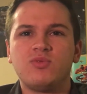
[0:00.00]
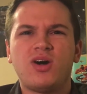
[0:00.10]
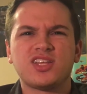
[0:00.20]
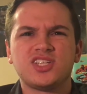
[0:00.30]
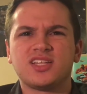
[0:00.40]

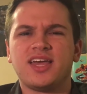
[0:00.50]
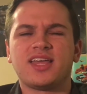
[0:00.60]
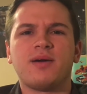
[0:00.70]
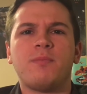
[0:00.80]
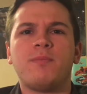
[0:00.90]
I've been watching
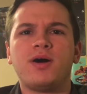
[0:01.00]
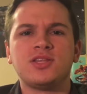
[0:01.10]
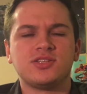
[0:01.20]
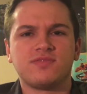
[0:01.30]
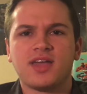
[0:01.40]
like a
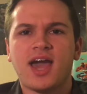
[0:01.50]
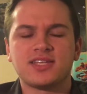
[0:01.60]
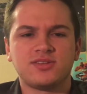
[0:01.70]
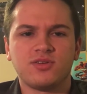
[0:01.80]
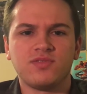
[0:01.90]
bunch of
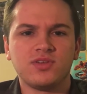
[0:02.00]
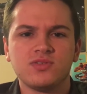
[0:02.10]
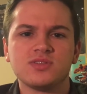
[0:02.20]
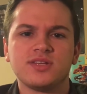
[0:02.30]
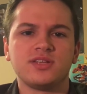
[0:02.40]
cast
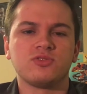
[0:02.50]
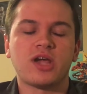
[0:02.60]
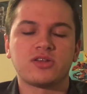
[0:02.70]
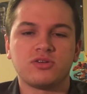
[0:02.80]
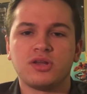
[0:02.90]
interviews
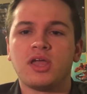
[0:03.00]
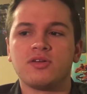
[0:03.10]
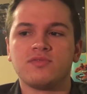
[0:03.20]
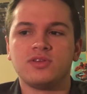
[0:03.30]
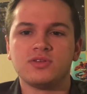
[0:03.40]
and director
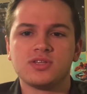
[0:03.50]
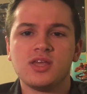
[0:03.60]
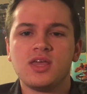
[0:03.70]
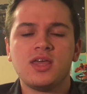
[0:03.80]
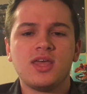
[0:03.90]

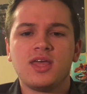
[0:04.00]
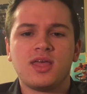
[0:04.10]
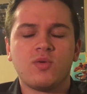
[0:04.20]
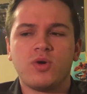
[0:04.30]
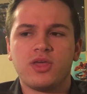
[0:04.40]
interviews
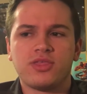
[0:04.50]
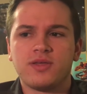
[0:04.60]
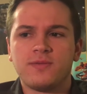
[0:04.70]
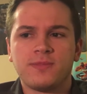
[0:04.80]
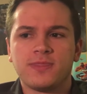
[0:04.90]

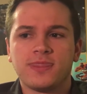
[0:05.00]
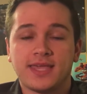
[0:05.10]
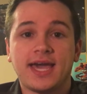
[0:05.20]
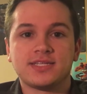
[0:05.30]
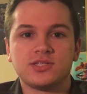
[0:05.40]
with
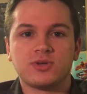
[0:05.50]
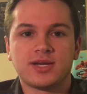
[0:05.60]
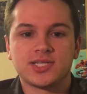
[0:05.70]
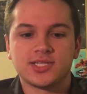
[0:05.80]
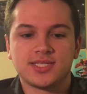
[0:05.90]
the cast
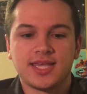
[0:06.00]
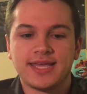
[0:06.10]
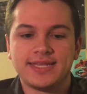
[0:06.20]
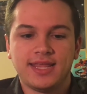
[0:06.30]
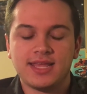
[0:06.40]
and directors,
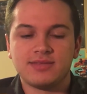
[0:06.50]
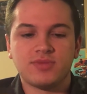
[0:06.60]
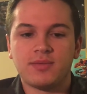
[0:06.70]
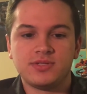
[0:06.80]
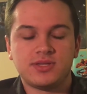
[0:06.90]
and
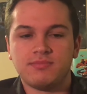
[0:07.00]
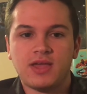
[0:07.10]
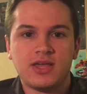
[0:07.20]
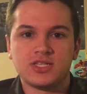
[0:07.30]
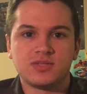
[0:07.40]
I'm just
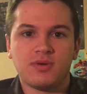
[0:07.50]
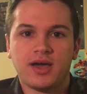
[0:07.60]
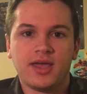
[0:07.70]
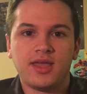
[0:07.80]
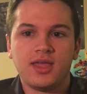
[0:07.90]

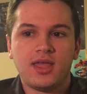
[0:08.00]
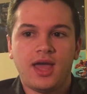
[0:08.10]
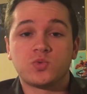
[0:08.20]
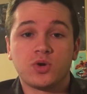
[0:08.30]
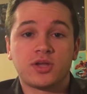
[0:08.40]
amazed by
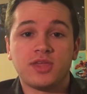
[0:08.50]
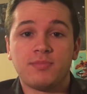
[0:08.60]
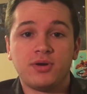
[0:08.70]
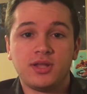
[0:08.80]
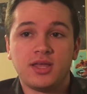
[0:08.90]
how much
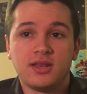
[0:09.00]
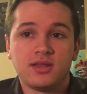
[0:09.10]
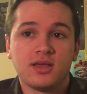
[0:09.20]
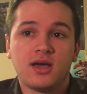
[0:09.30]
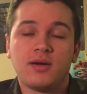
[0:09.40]
work they put
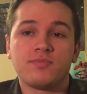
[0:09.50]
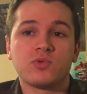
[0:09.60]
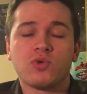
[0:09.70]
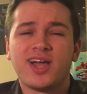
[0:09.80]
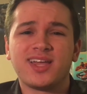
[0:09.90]
in.
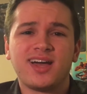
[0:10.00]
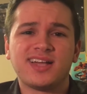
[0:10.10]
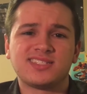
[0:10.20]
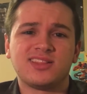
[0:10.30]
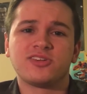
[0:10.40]

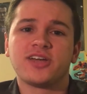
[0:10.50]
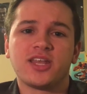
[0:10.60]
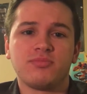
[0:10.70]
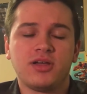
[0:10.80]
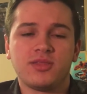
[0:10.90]
Ryan Gosling
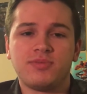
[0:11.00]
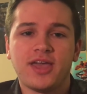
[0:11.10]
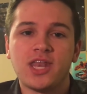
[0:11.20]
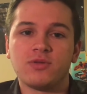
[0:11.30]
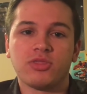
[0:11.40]
learned how to play
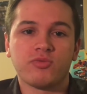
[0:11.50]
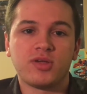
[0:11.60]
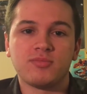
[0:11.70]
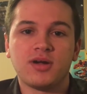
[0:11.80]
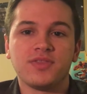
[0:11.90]
the piano in
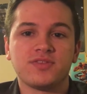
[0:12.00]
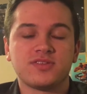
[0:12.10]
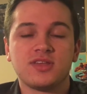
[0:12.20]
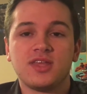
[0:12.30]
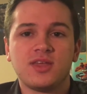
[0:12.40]
3
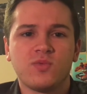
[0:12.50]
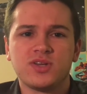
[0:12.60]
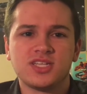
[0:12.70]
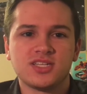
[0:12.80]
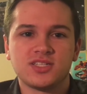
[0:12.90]
months,
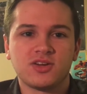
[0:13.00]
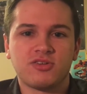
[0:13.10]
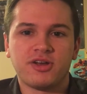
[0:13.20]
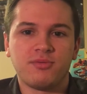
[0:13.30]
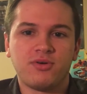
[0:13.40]
which is
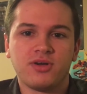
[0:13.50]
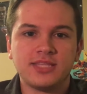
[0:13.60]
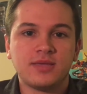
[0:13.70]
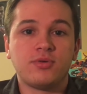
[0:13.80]
just incredible.